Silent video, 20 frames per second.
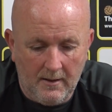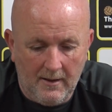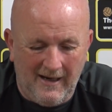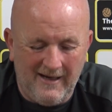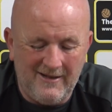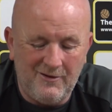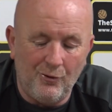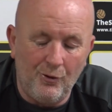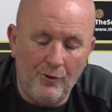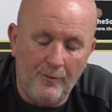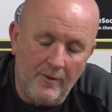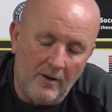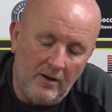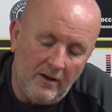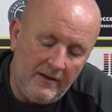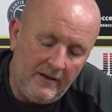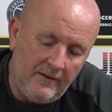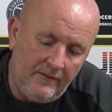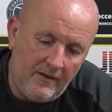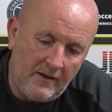I do
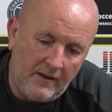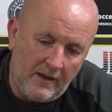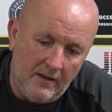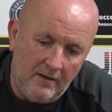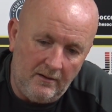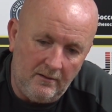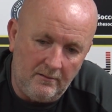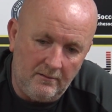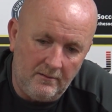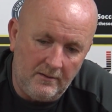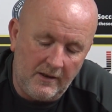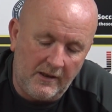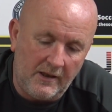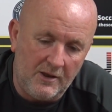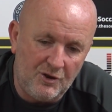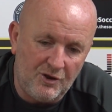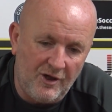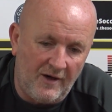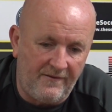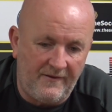believe you
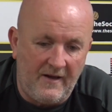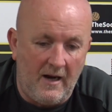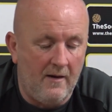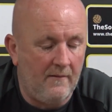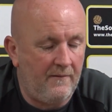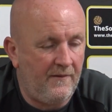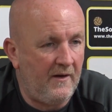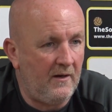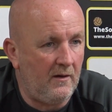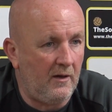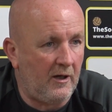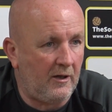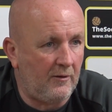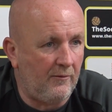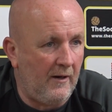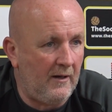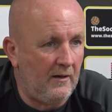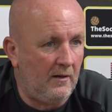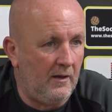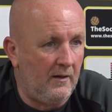can shift that fairly
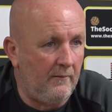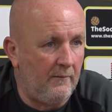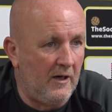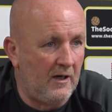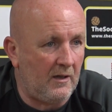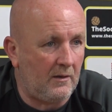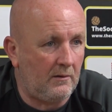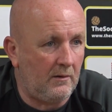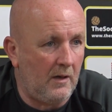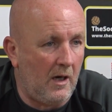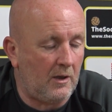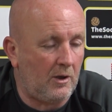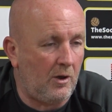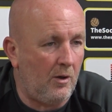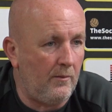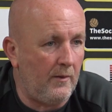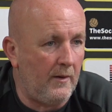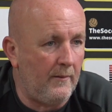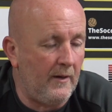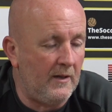quickly with a
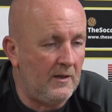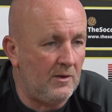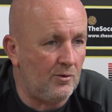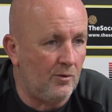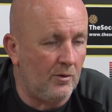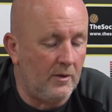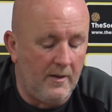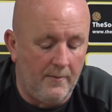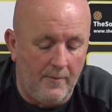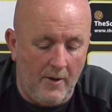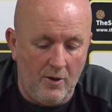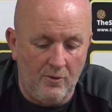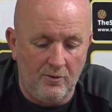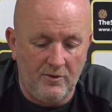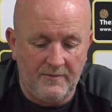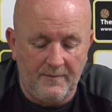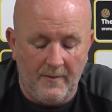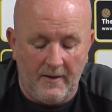couple of wins on the bounce.